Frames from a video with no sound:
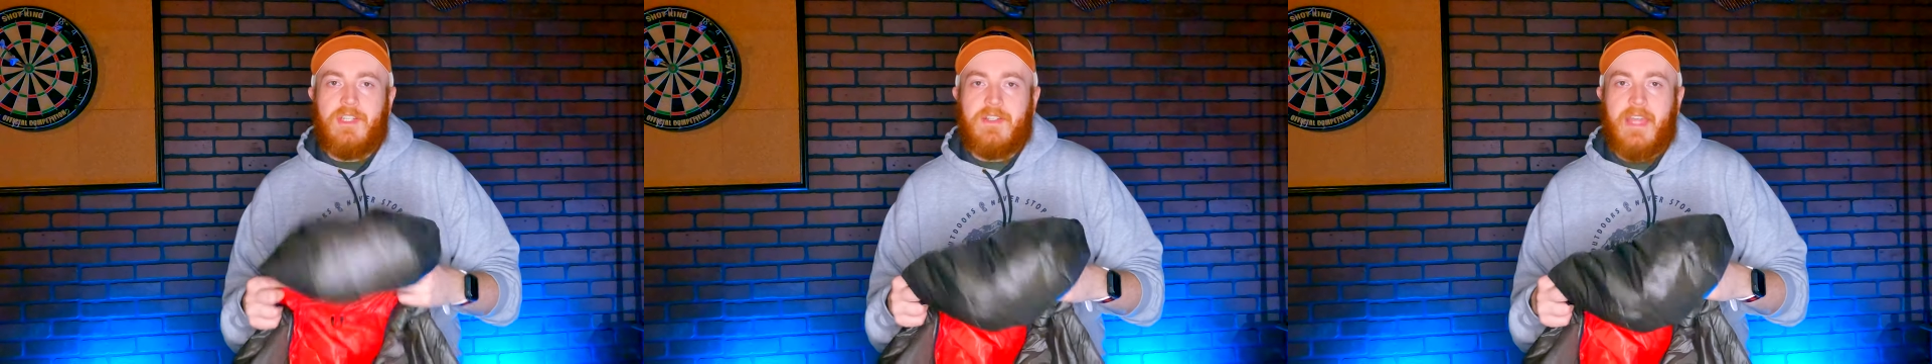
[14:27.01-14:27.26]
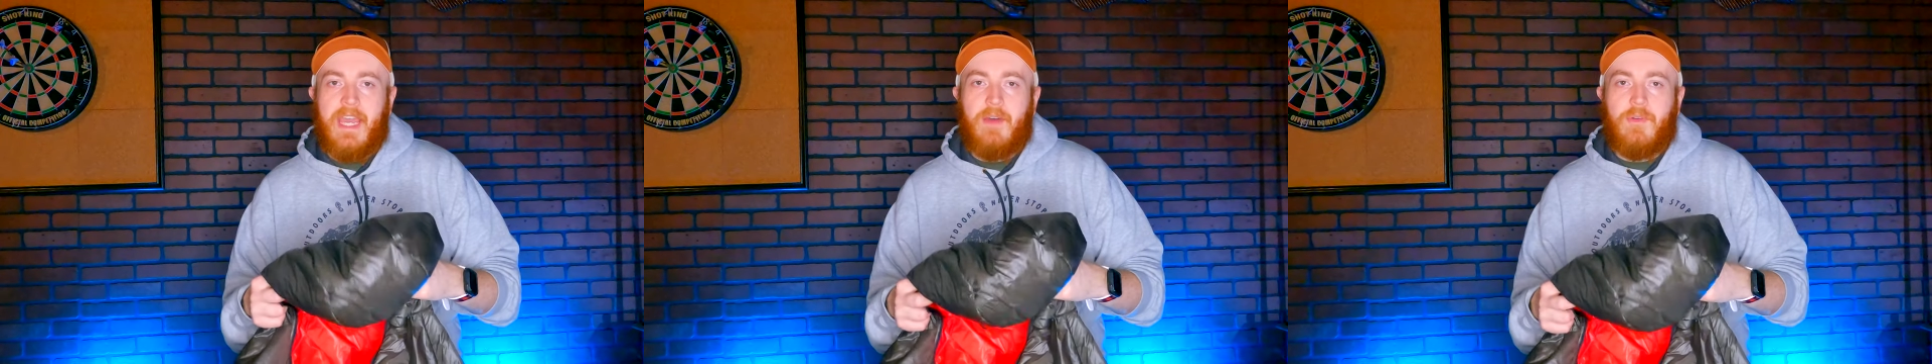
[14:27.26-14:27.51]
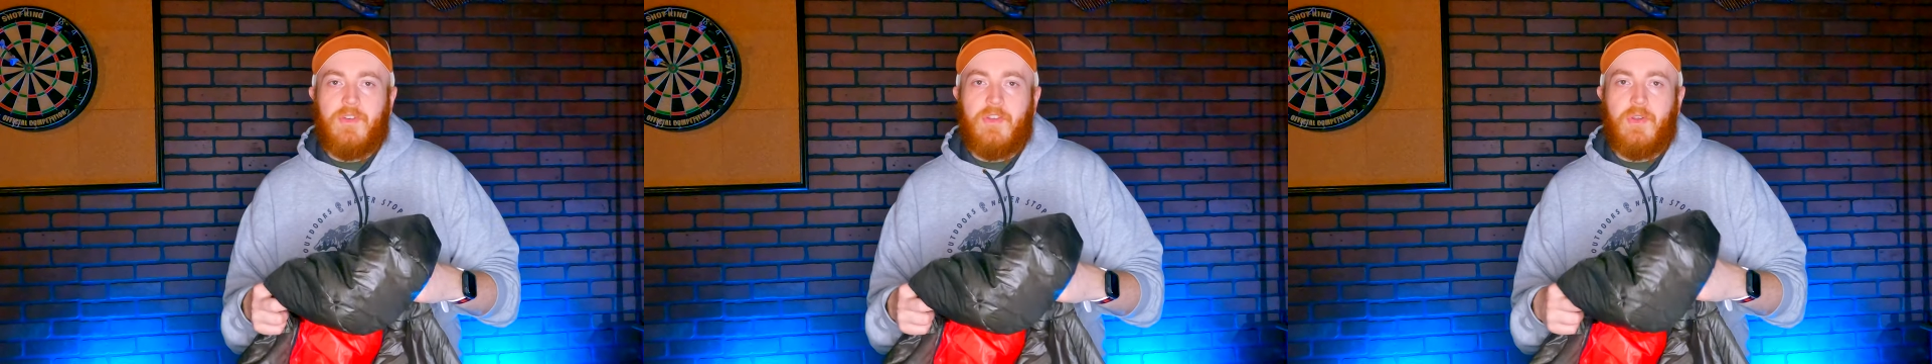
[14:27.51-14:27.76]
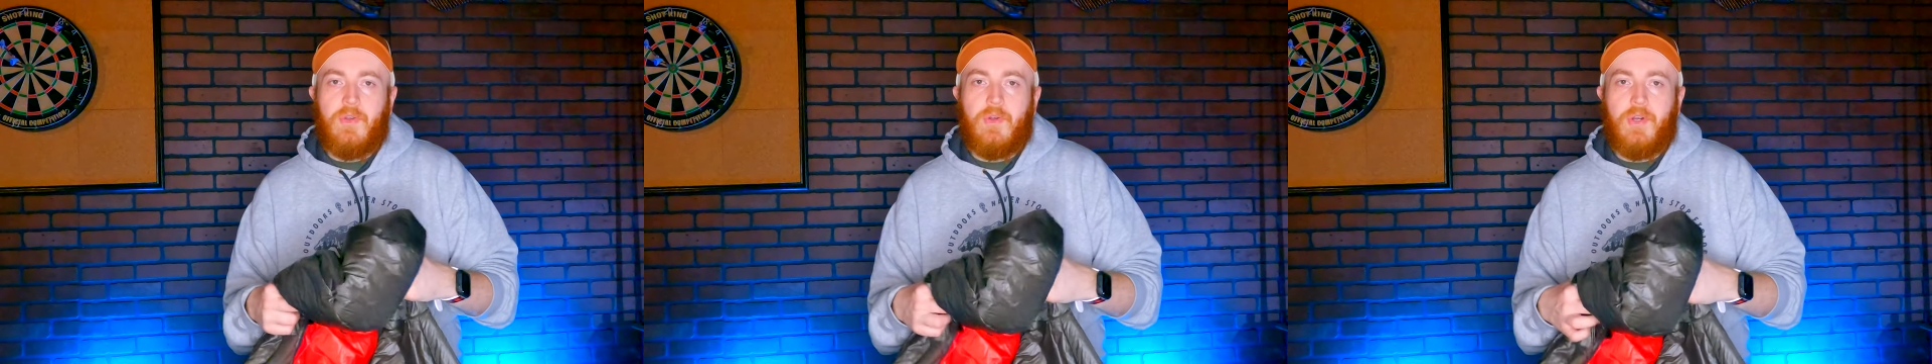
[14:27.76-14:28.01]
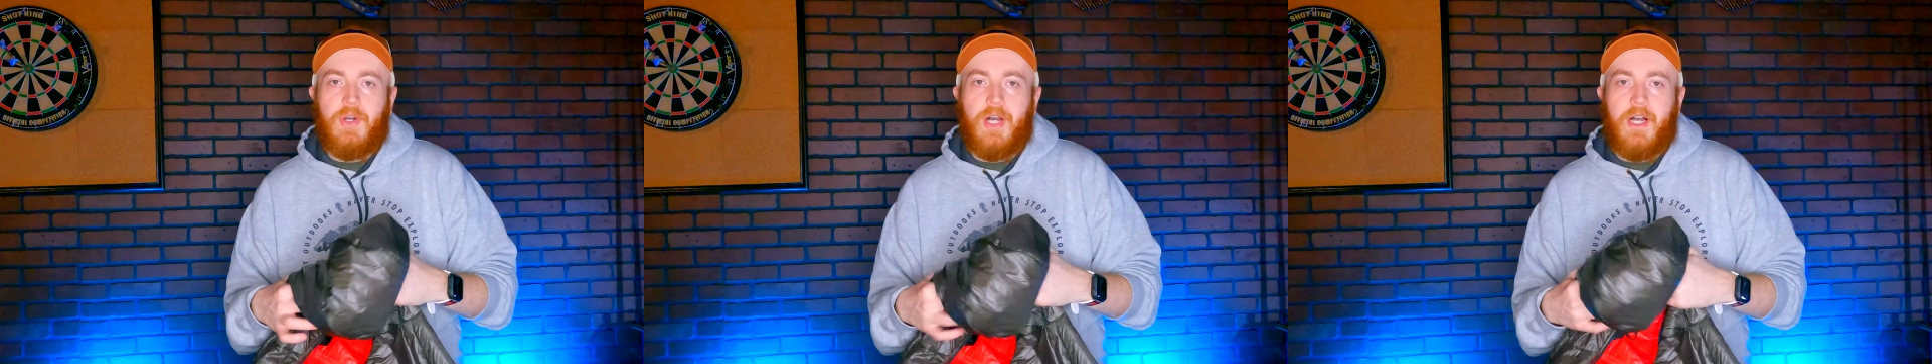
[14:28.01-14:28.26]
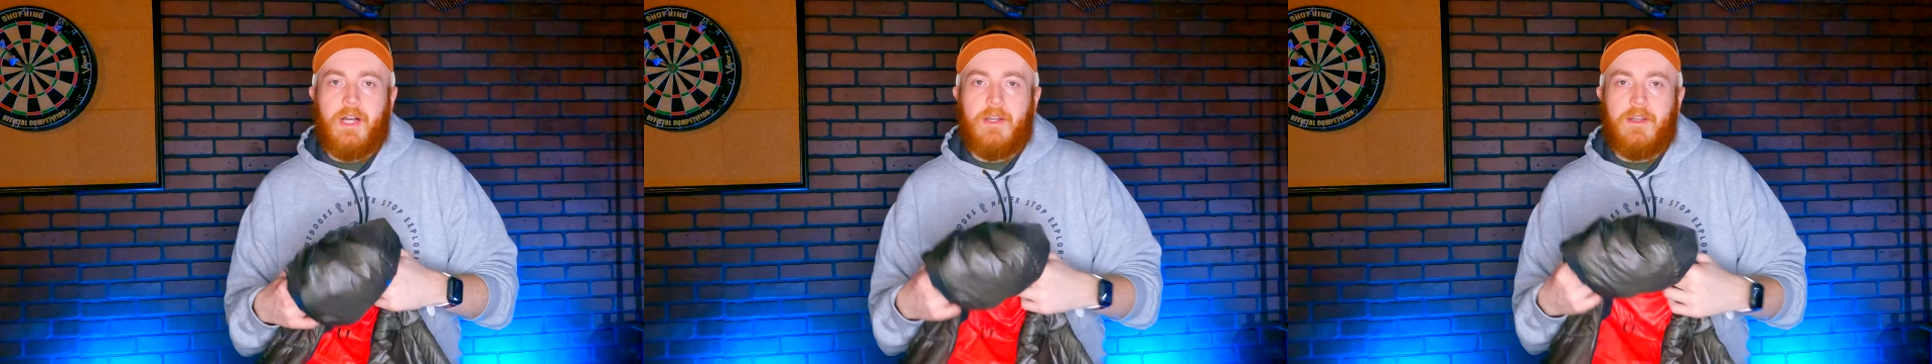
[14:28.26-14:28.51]
it down to,
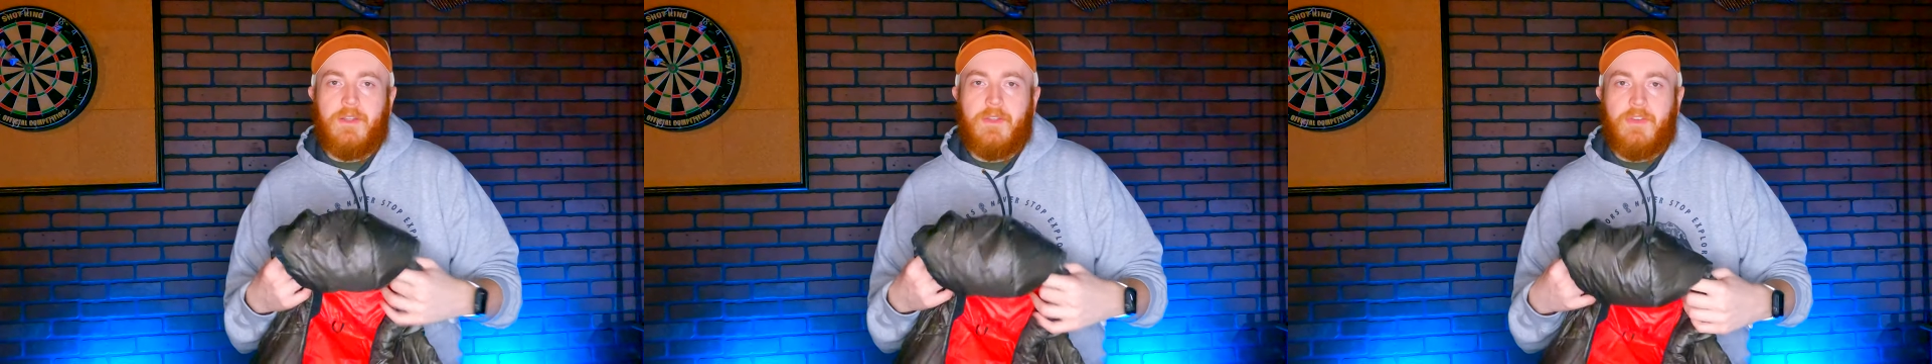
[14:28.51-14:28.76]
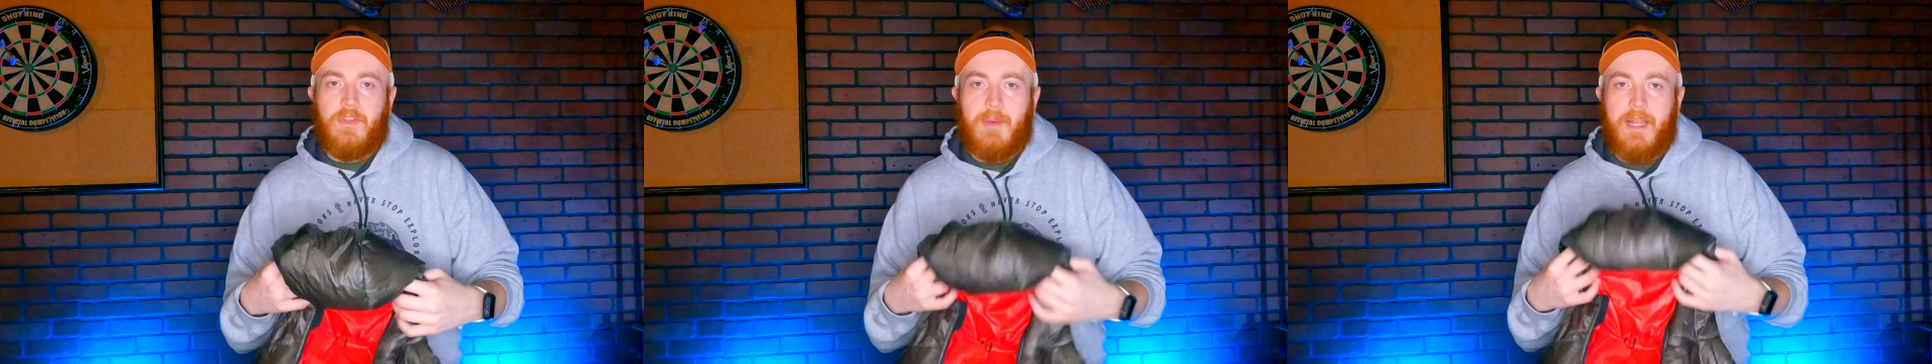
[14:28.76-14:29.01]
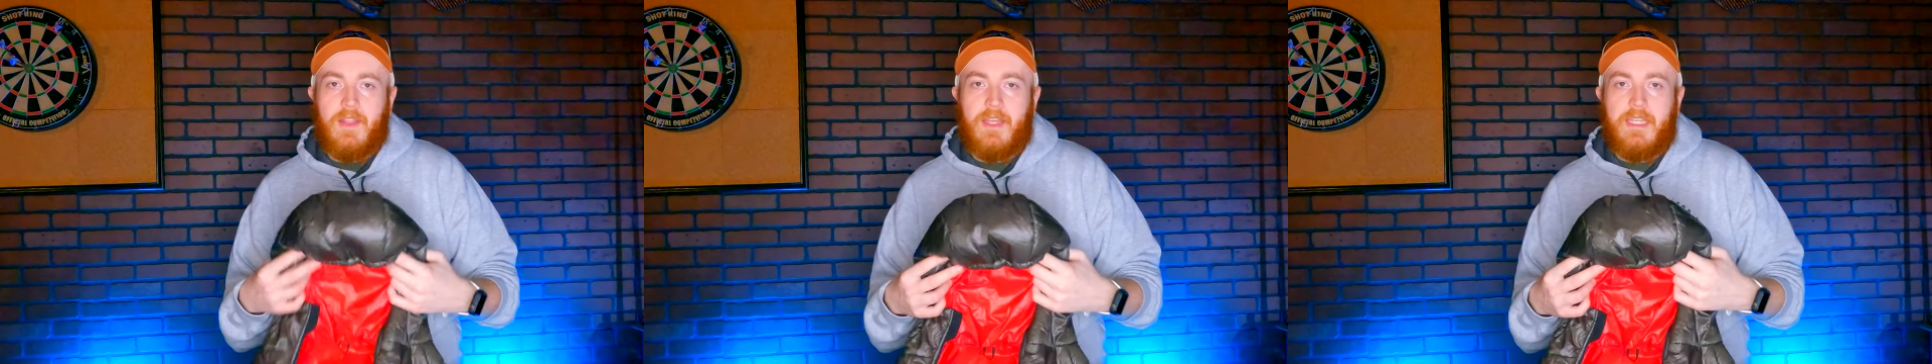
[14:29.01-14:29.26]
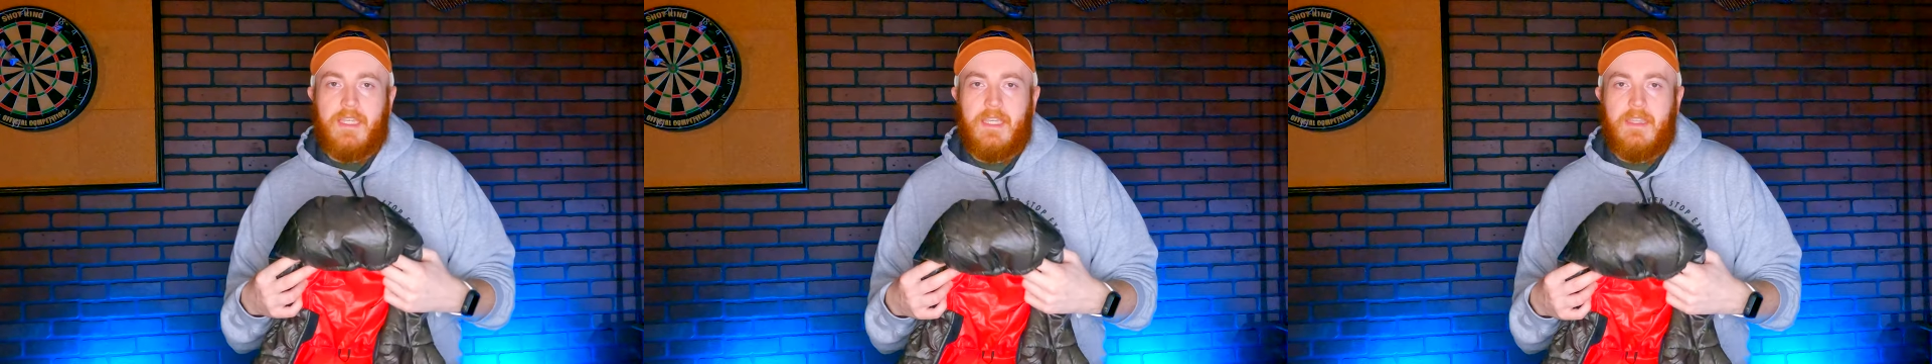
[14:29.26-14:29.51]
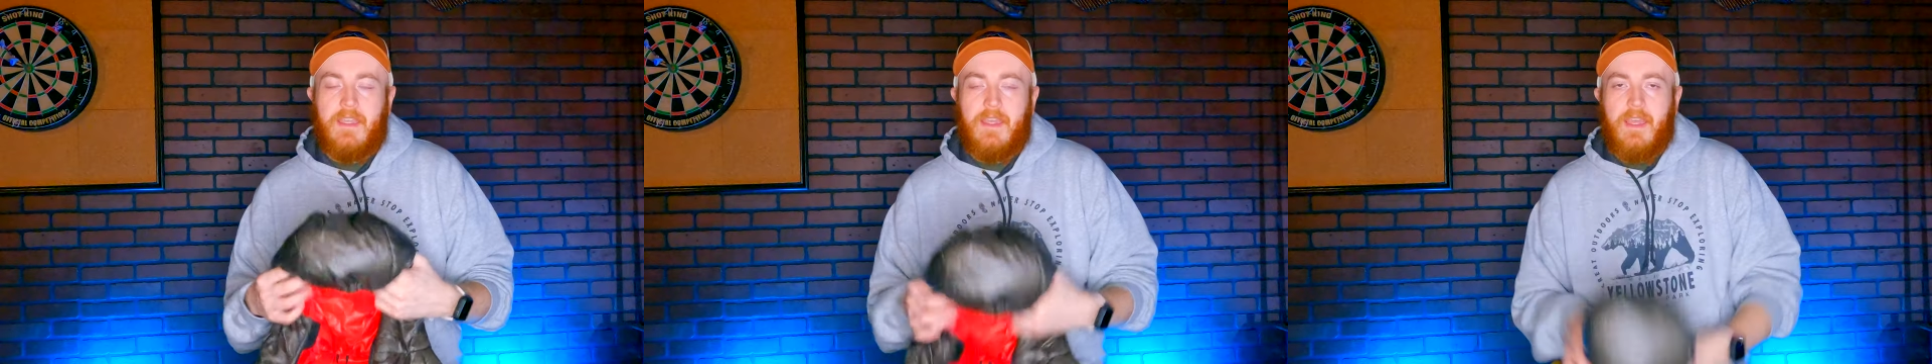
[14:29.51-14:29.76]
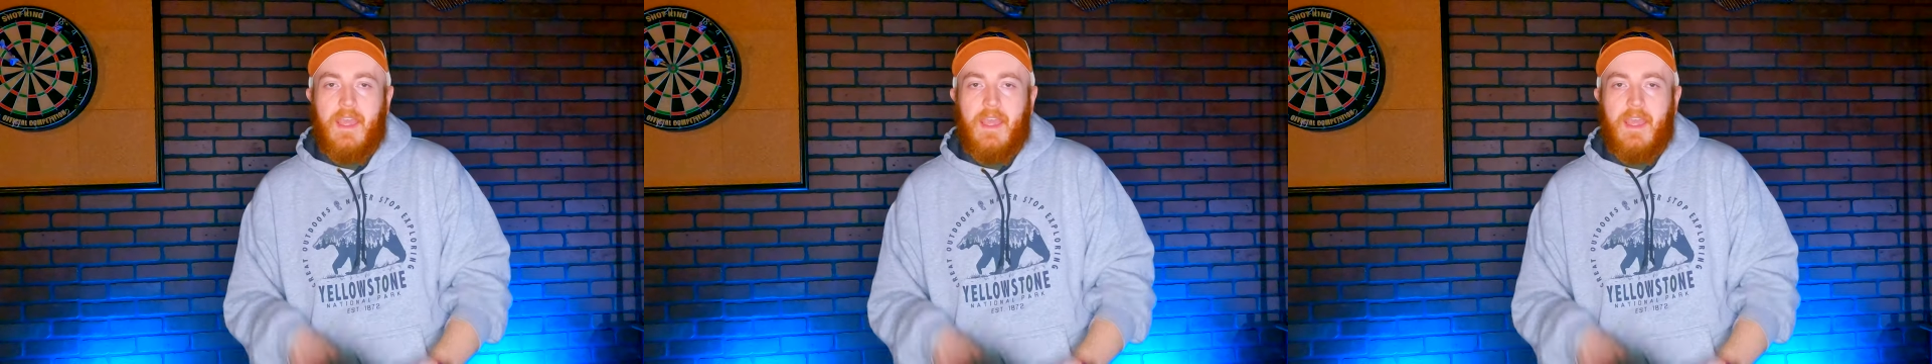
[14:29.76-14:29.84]
uh, to my liking.